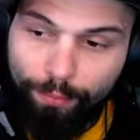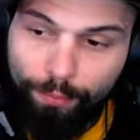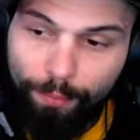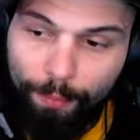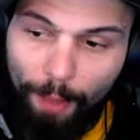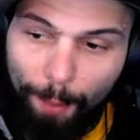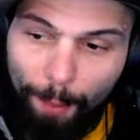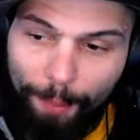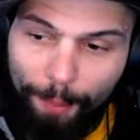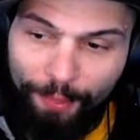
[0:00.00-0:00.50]

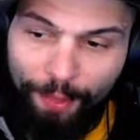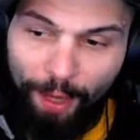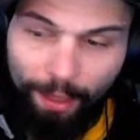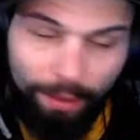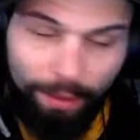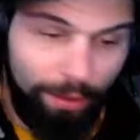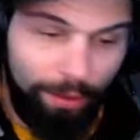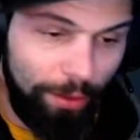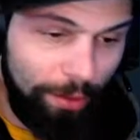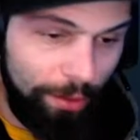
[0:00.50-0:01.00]

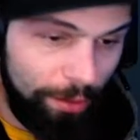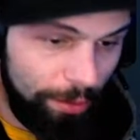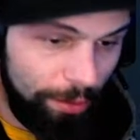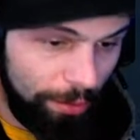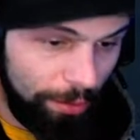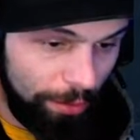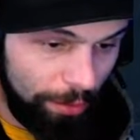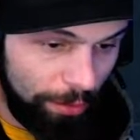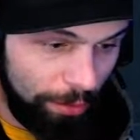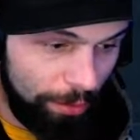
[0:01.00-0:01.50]
Methodical,
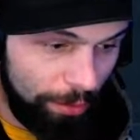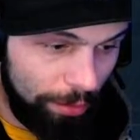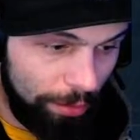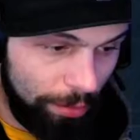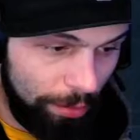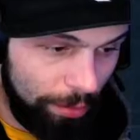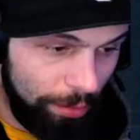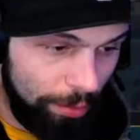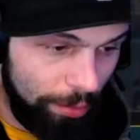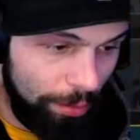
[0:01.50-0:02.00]

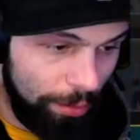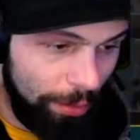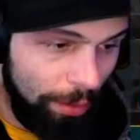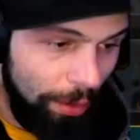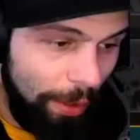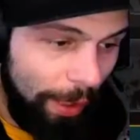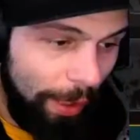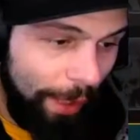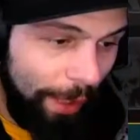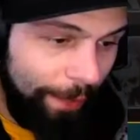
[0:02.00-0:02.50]

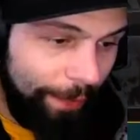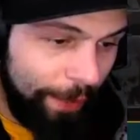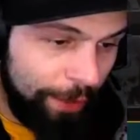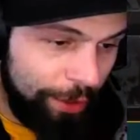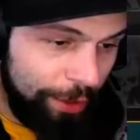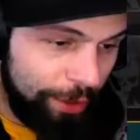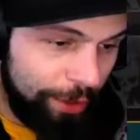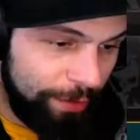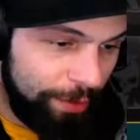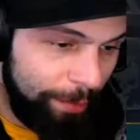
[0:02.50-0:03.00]
and then
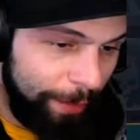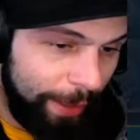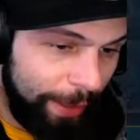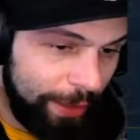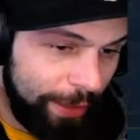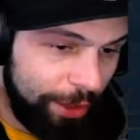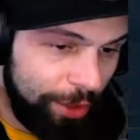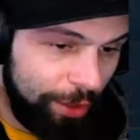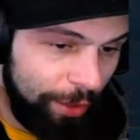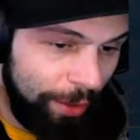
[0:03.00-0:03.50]
just some
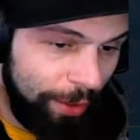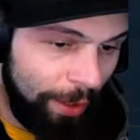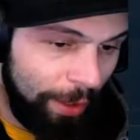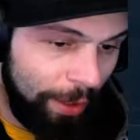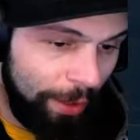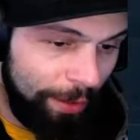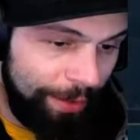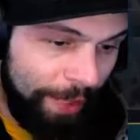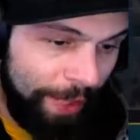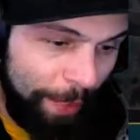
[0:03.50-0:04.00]
extra
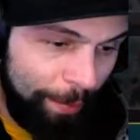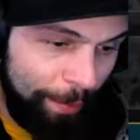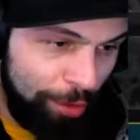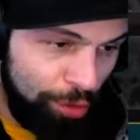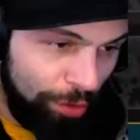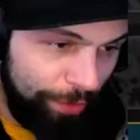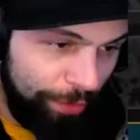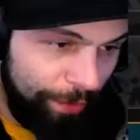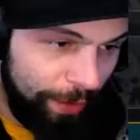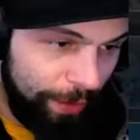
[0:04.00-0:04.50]
damage
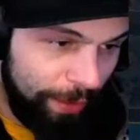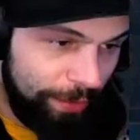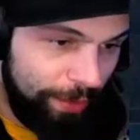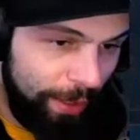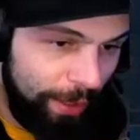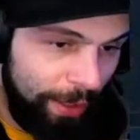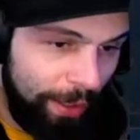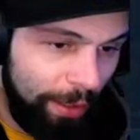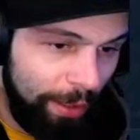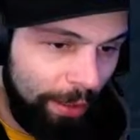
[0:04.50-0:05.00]
on the first
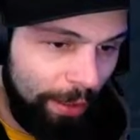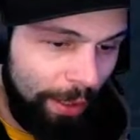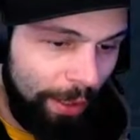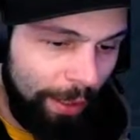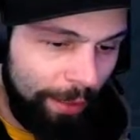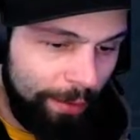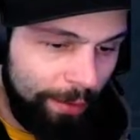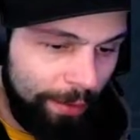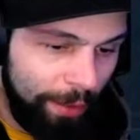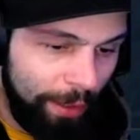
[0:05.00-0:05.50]
hit,
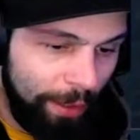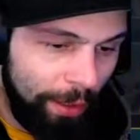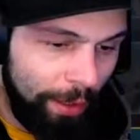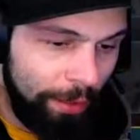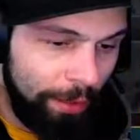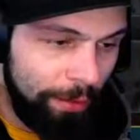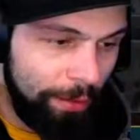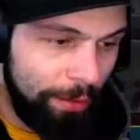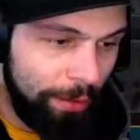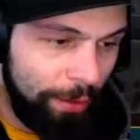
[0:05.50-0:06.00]
and
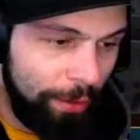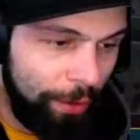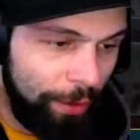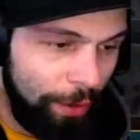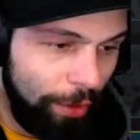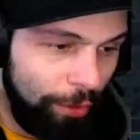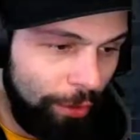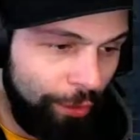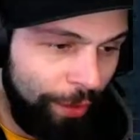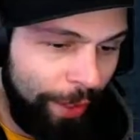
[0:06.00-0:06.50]

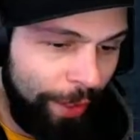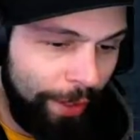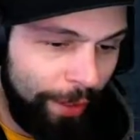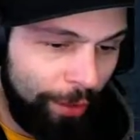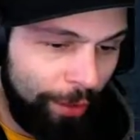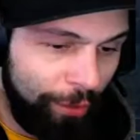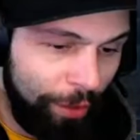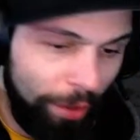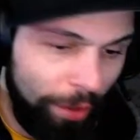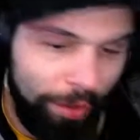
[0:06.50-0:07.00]
critical rate and
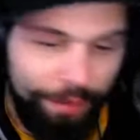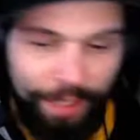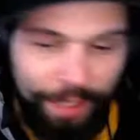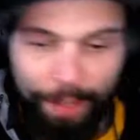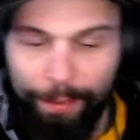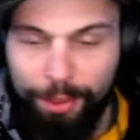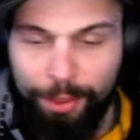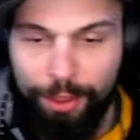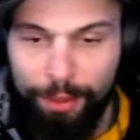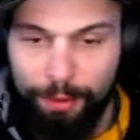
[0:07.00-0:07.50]
critical
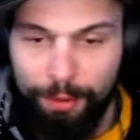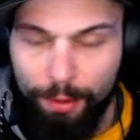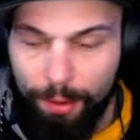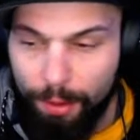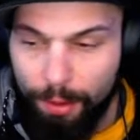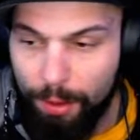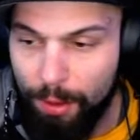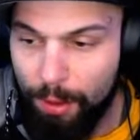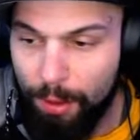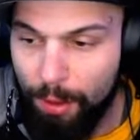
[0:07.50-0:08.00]
damage.
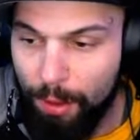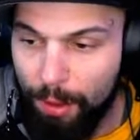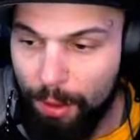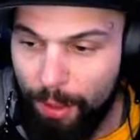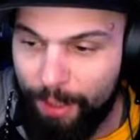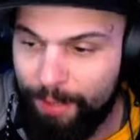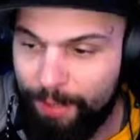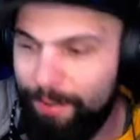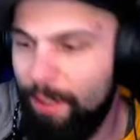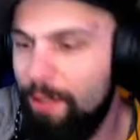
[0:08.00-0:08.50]

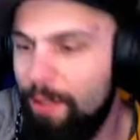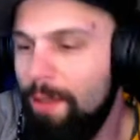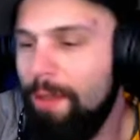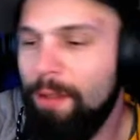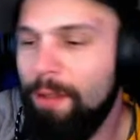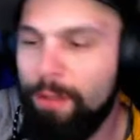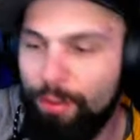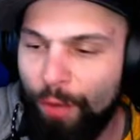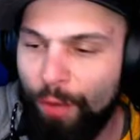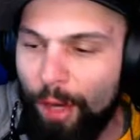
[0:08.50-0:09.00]
Like I said,
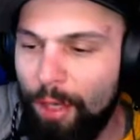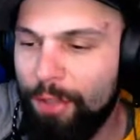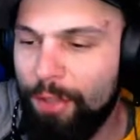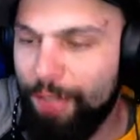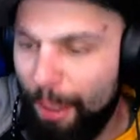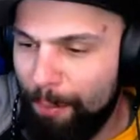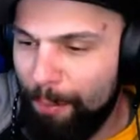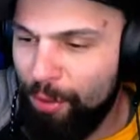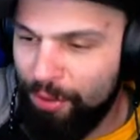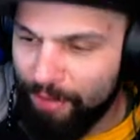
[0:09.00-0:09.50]
critical
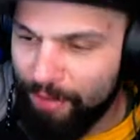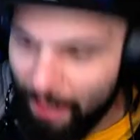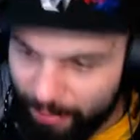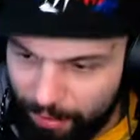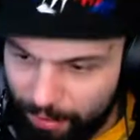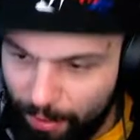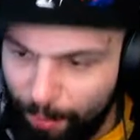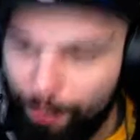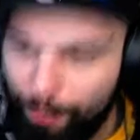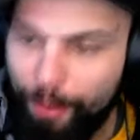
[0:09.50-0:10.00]
damage is nice
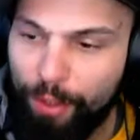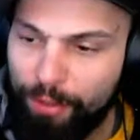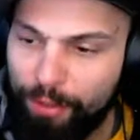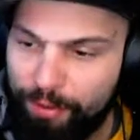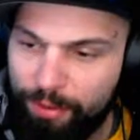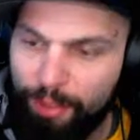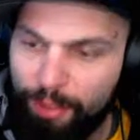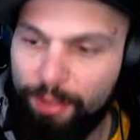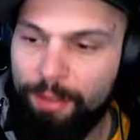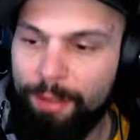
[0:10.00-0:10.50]
on him because
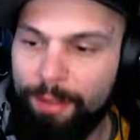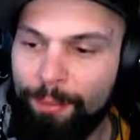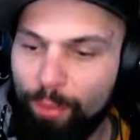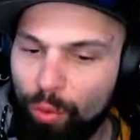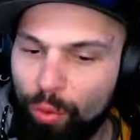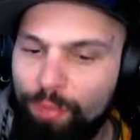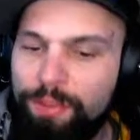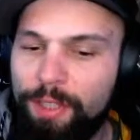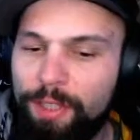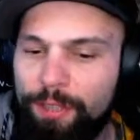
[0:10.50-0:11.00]
the
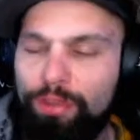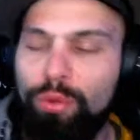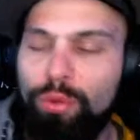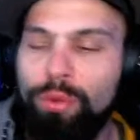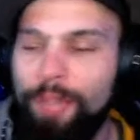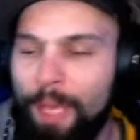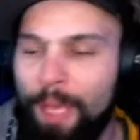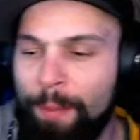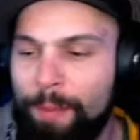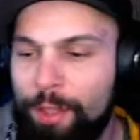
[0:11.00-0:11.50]
move does do
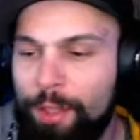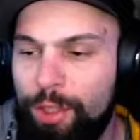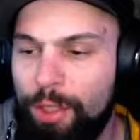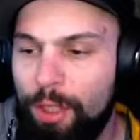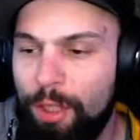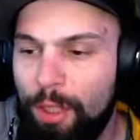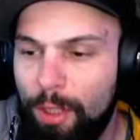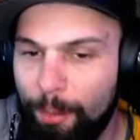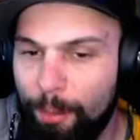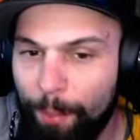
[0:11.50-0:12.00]
damage,
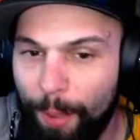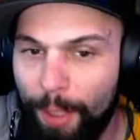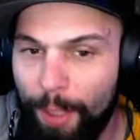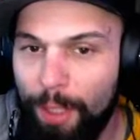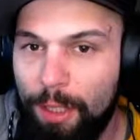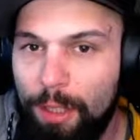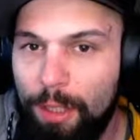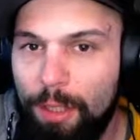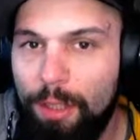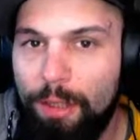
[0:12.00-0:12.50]
but
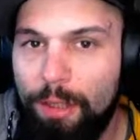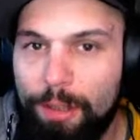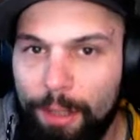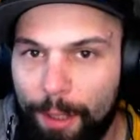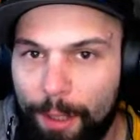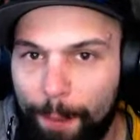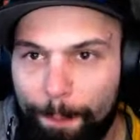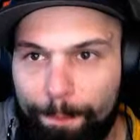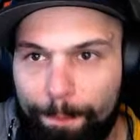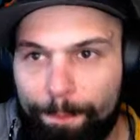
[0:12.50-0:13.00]

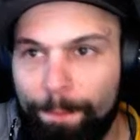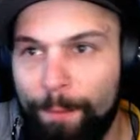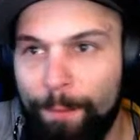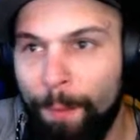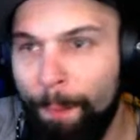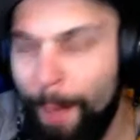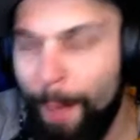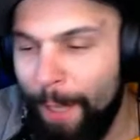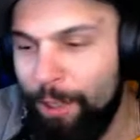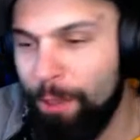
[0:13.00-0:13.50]
the
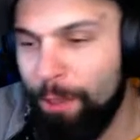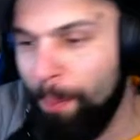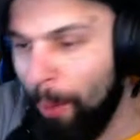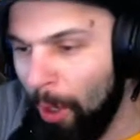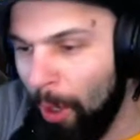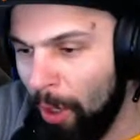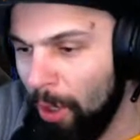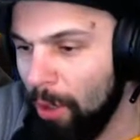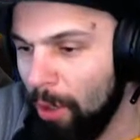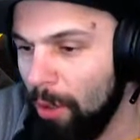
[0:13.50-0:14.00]
major
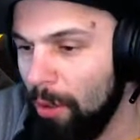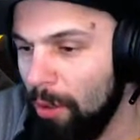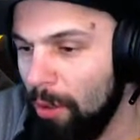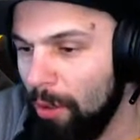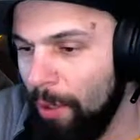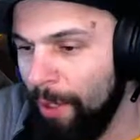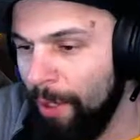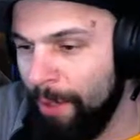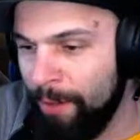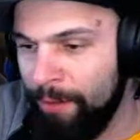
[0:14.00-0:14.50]
part
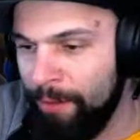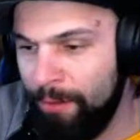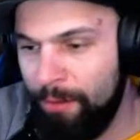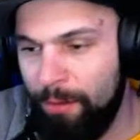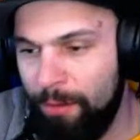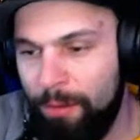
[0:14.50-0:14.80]
is